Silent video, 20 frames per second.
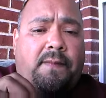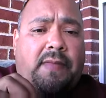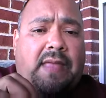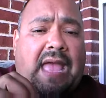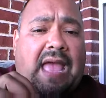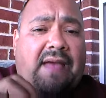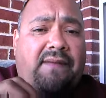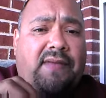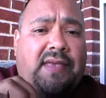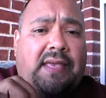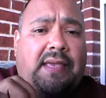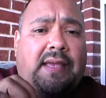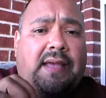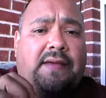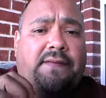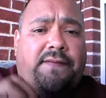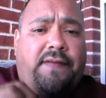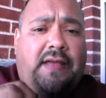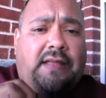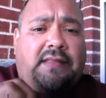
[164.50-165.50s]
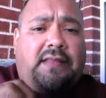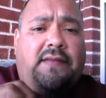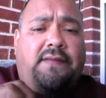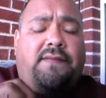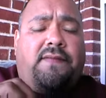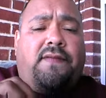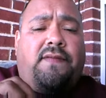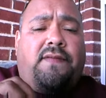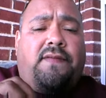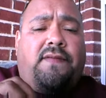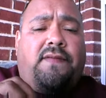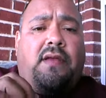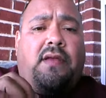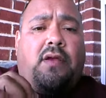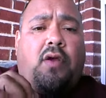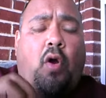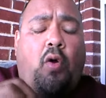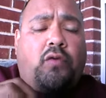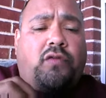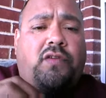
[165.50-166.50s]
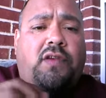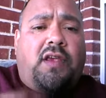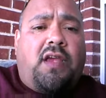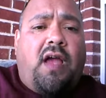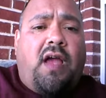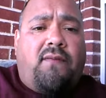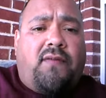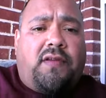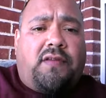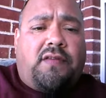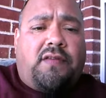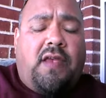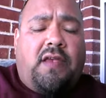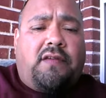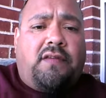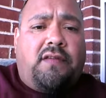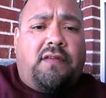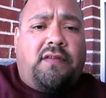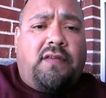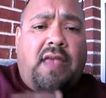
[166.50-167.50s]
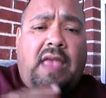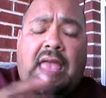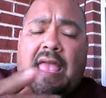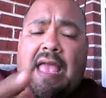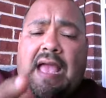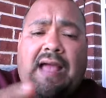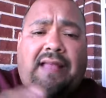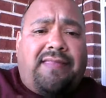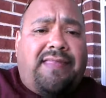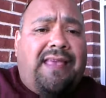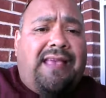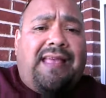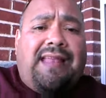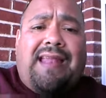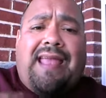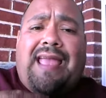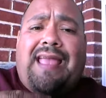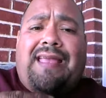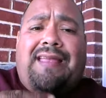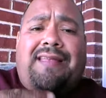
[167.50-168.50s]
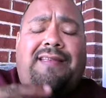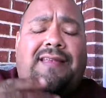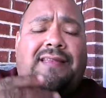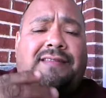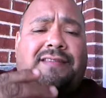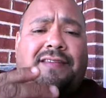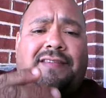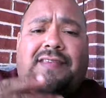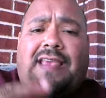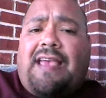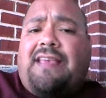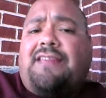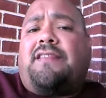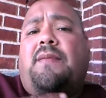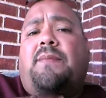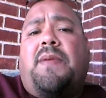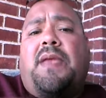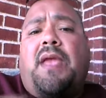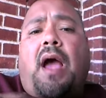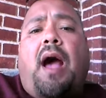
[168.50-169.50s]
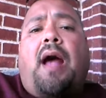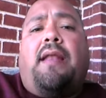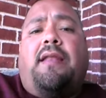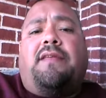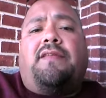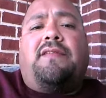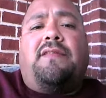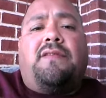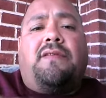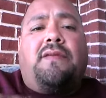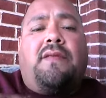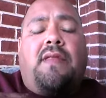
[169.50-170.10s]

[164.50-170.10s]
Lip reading: having effective coaching conversations, I think it just has to be honest